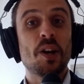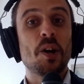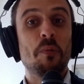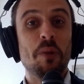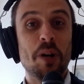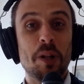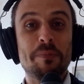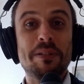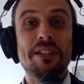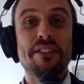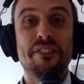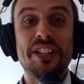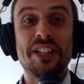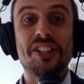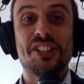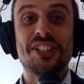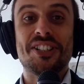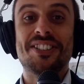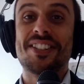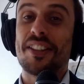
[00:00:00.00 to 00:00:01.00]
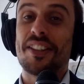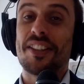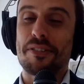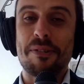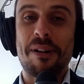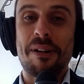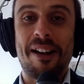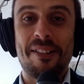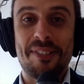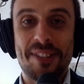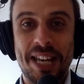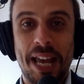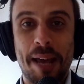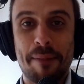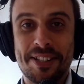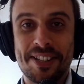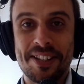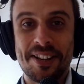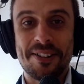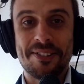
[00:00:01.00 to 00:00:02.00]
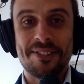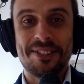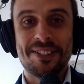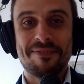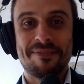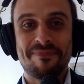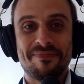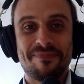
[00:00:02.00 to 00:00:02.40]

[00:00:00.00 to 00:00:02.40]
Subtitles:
will be featured throughout the episode.